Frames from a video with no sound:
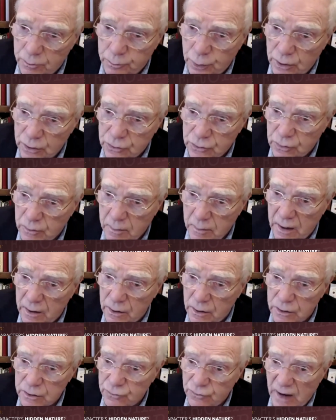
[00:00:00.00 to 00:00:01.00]
put
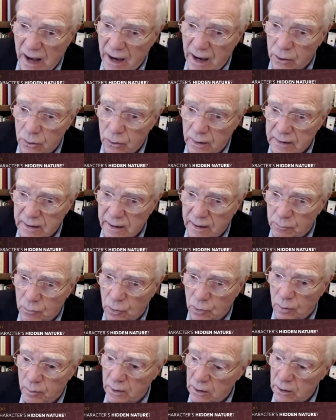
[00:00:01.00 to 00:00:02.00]
tremendous value at that
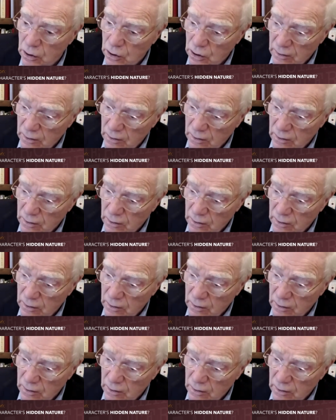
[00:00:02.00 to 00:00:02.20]
moment